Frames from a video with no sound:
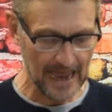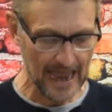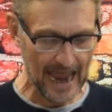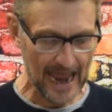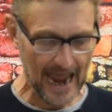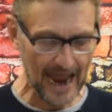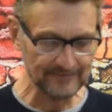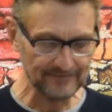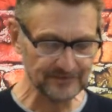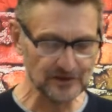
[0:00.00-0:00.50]

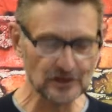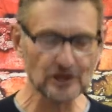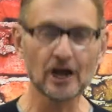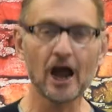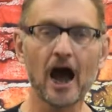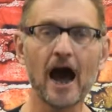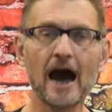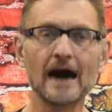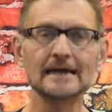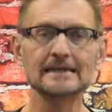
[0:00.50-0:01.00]
After
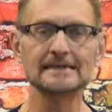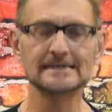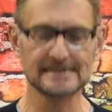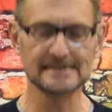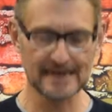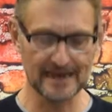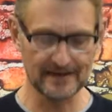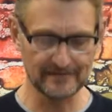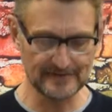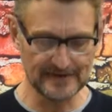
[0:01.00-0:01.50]
God
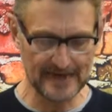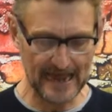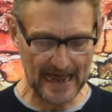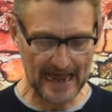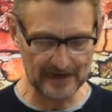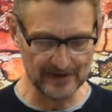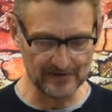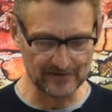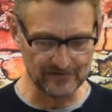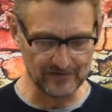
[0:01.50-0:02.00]
saved
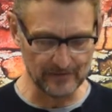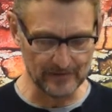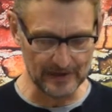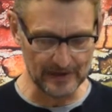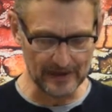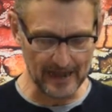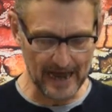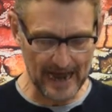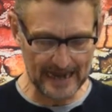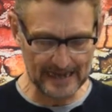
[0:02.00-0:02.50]
Daniel from the
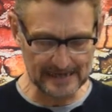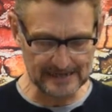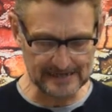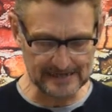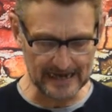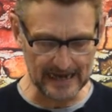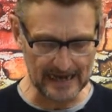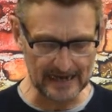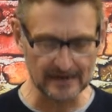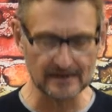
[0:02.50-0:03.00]
lion's
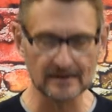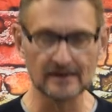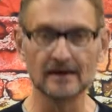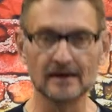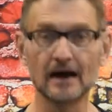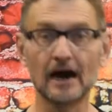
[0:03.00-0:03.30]
den,